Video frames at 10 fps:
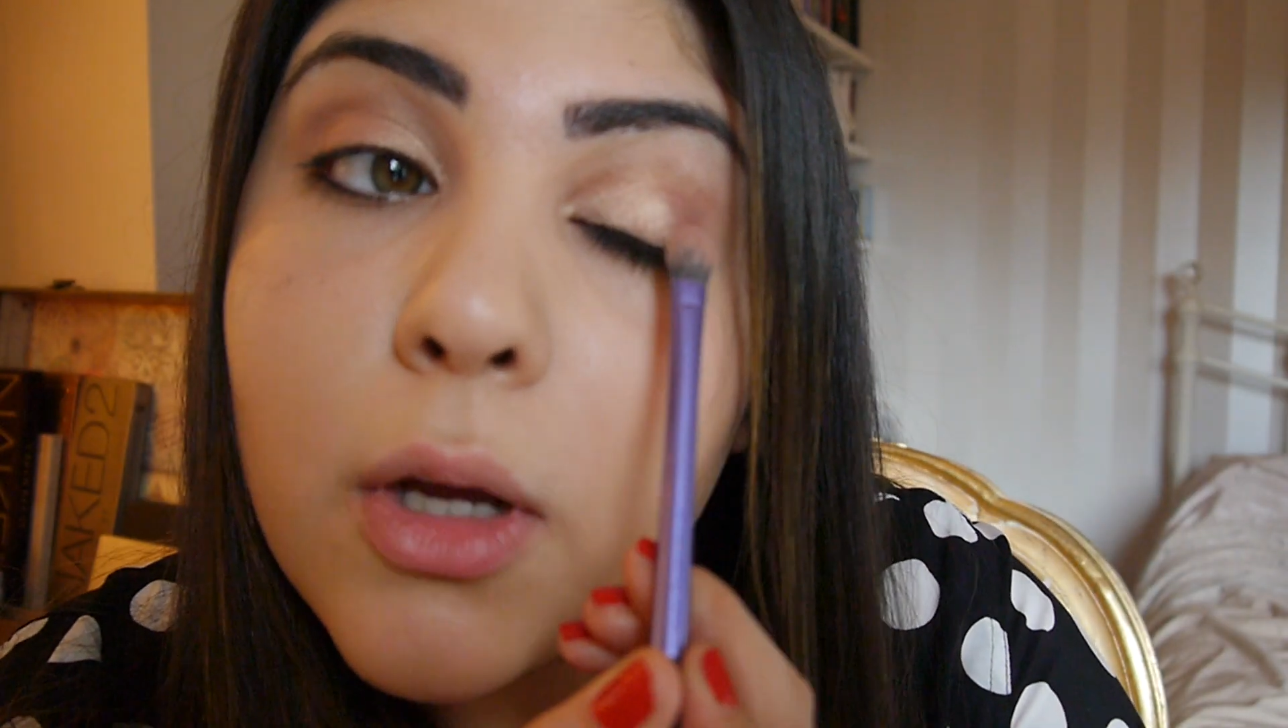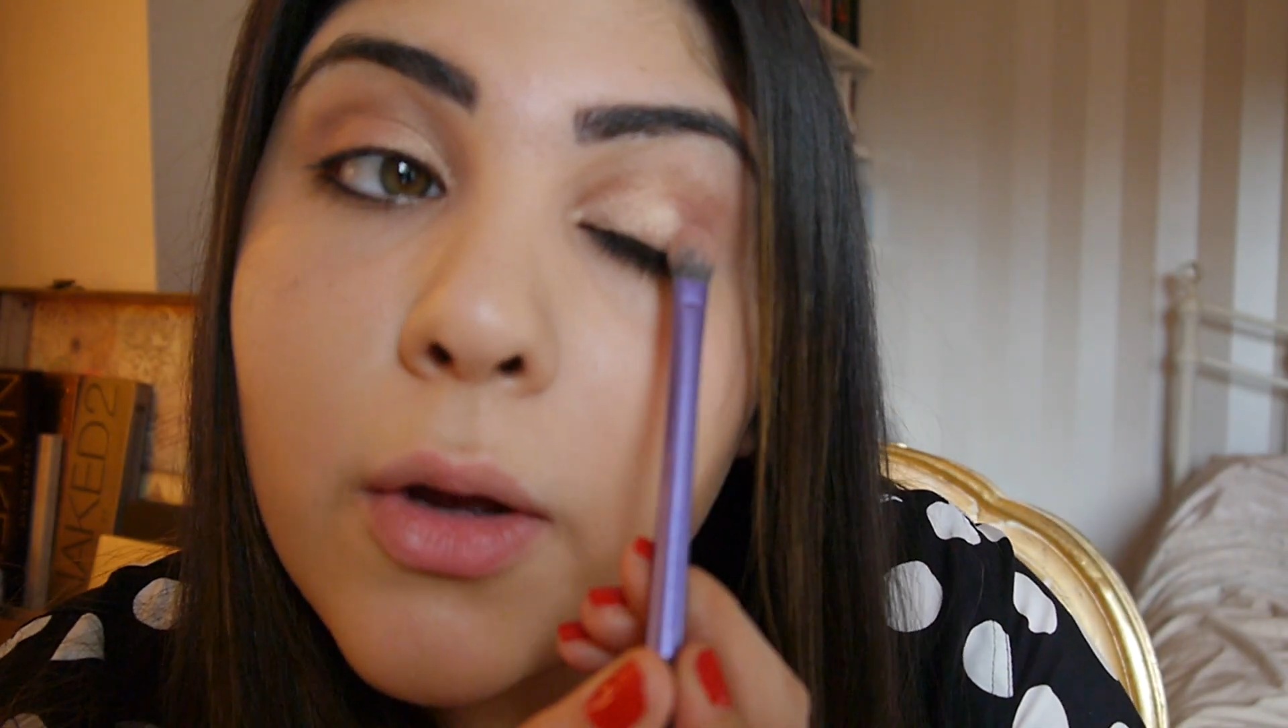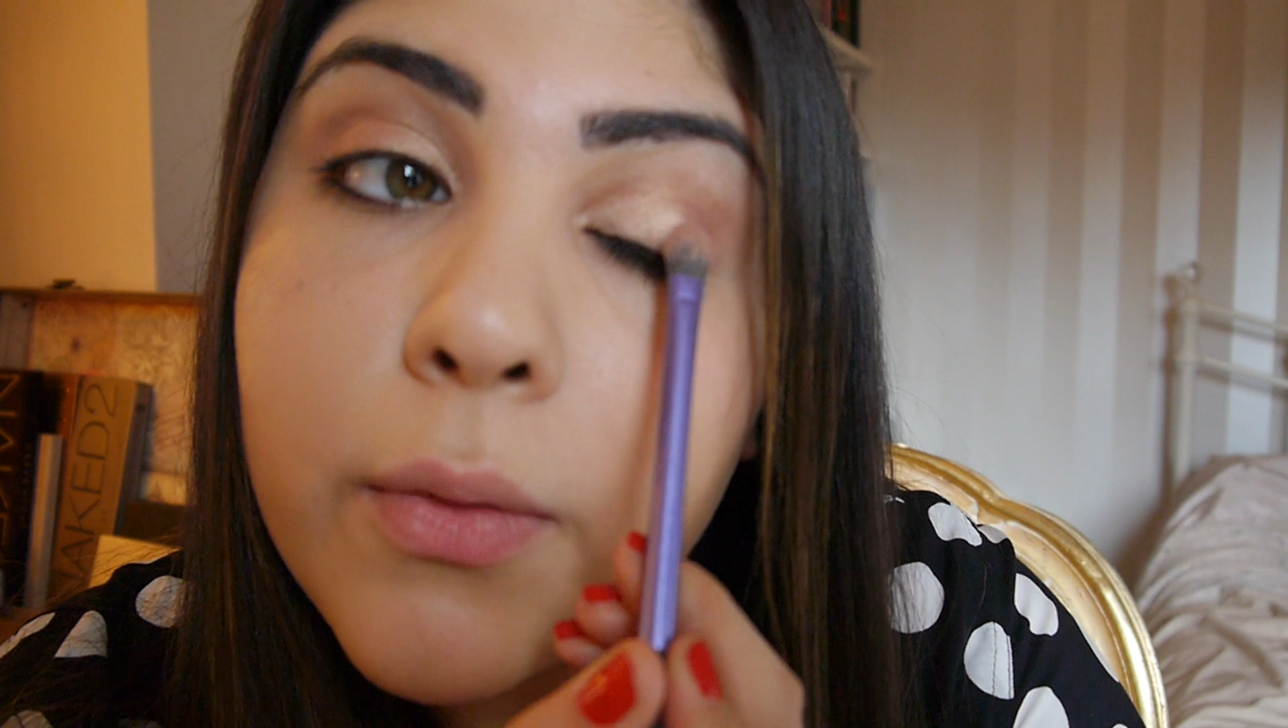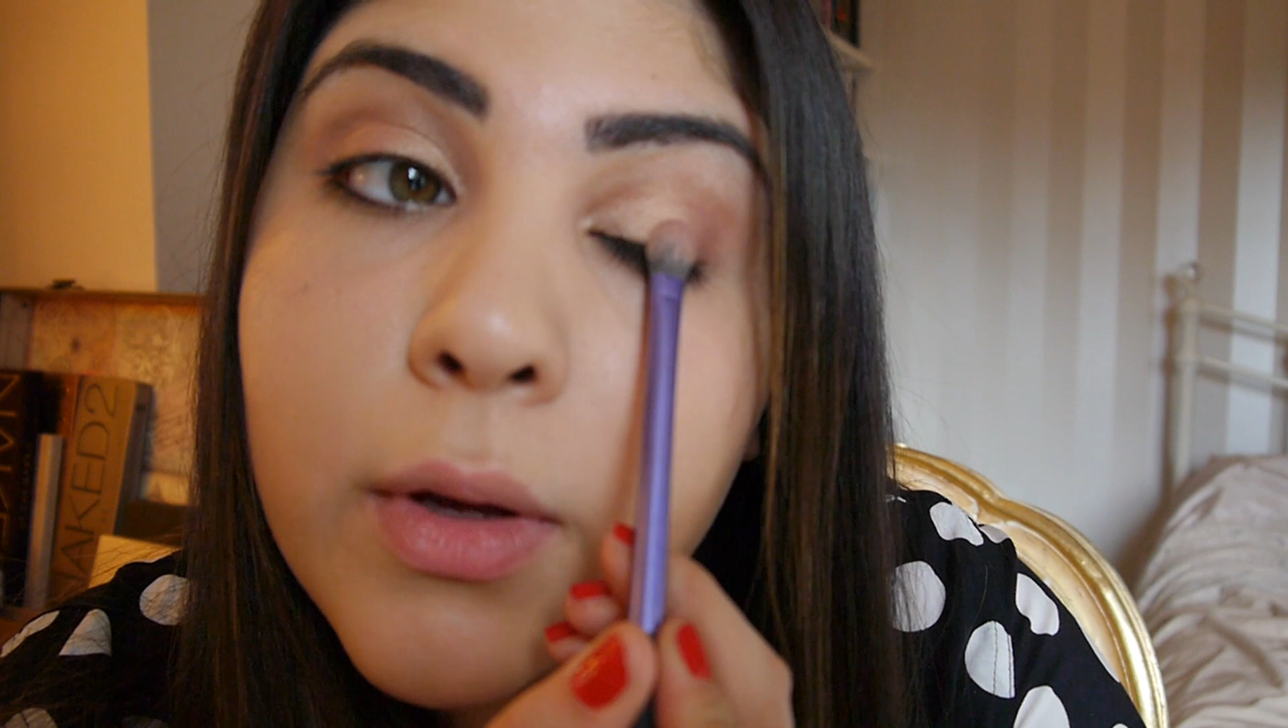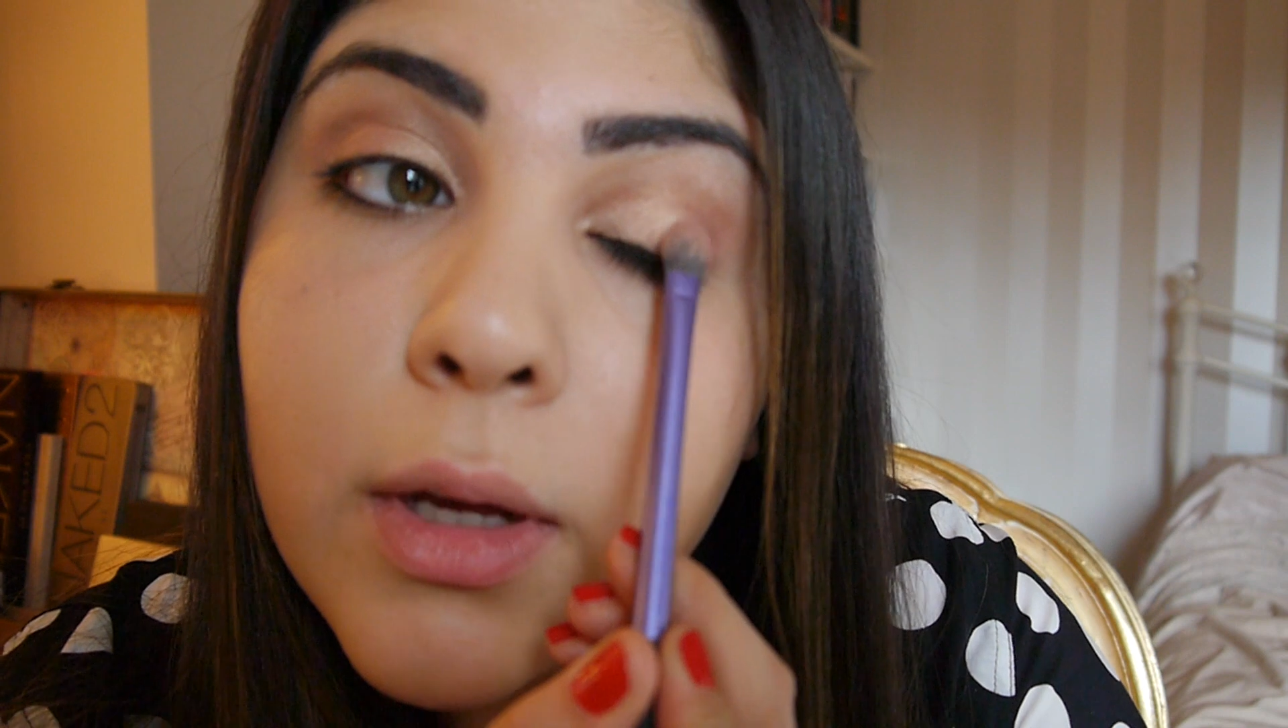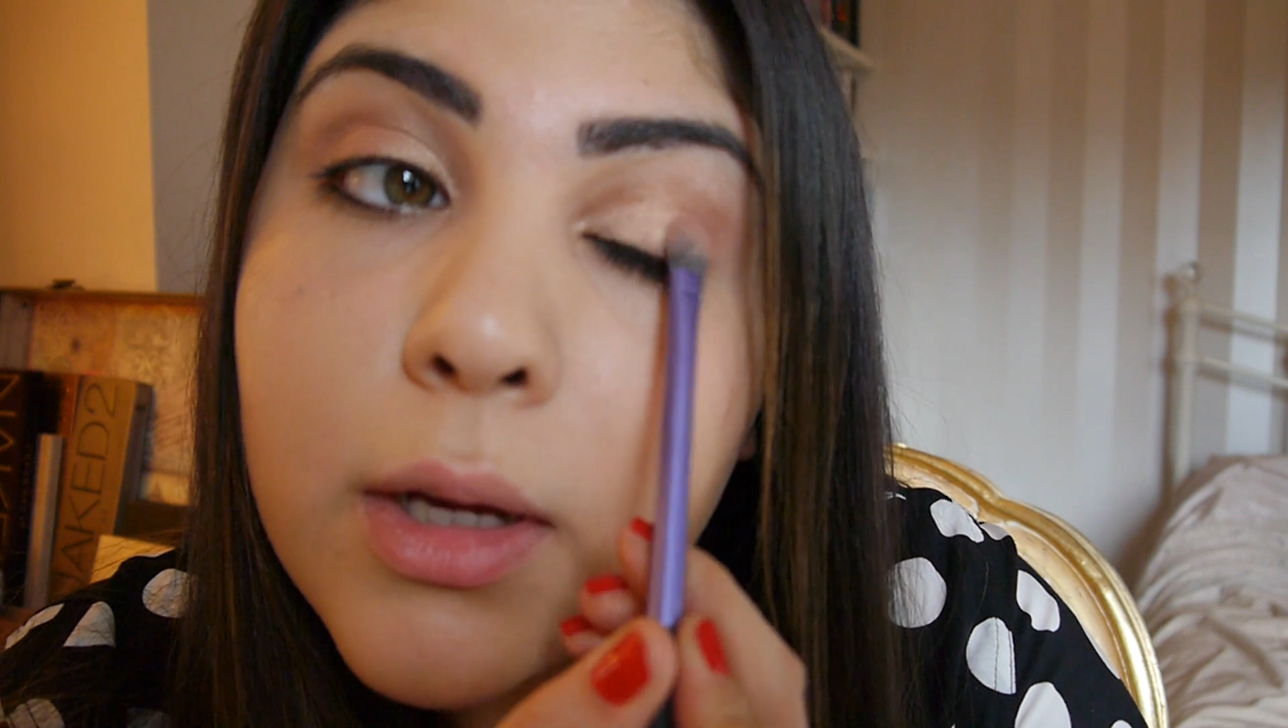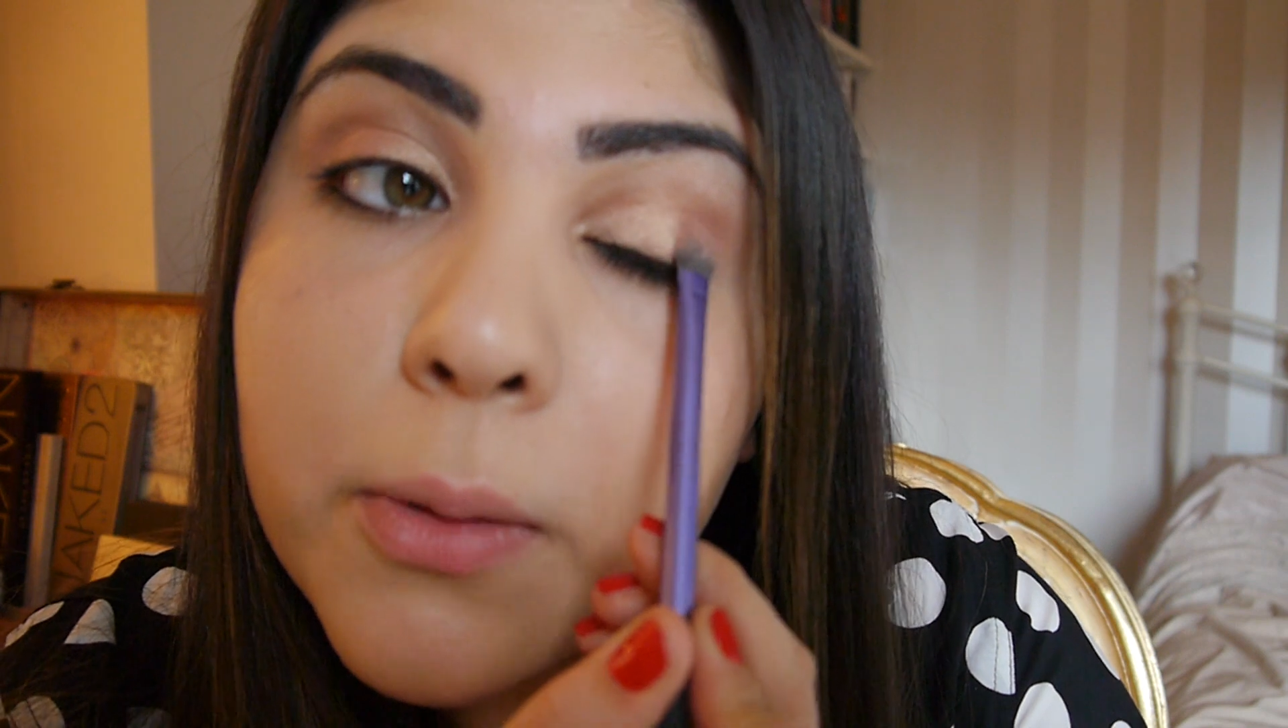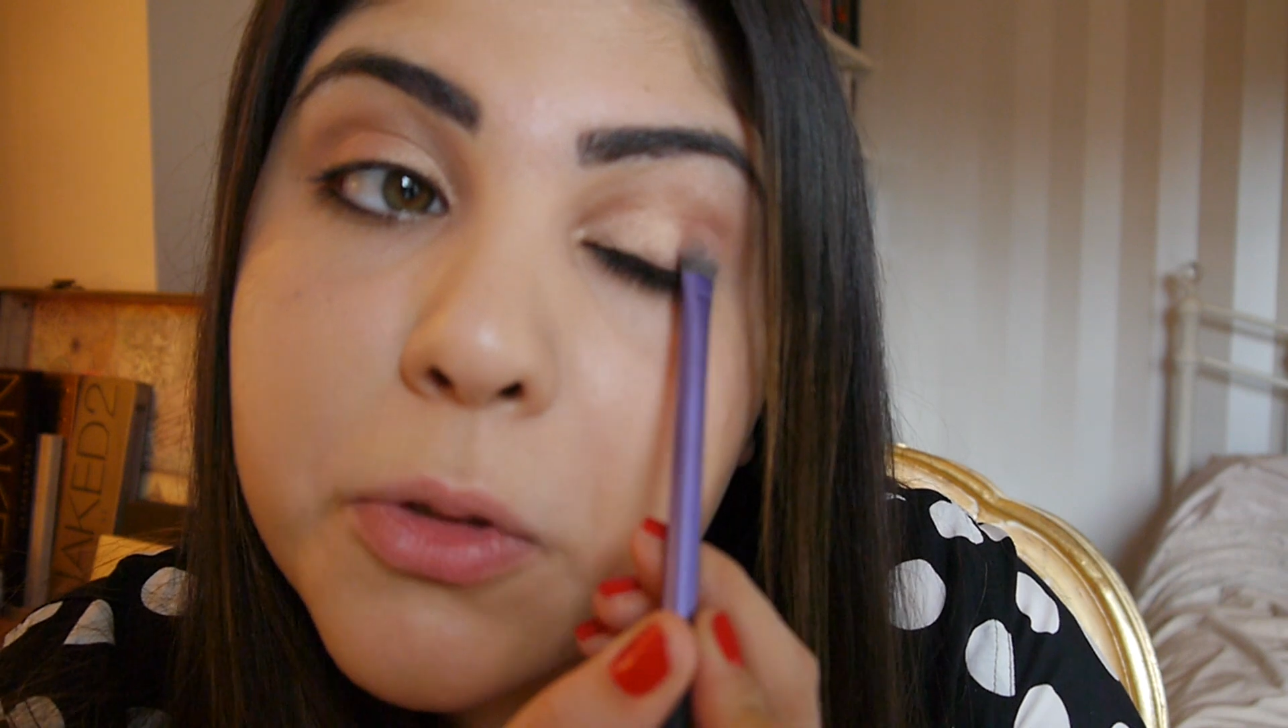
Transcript: so I'm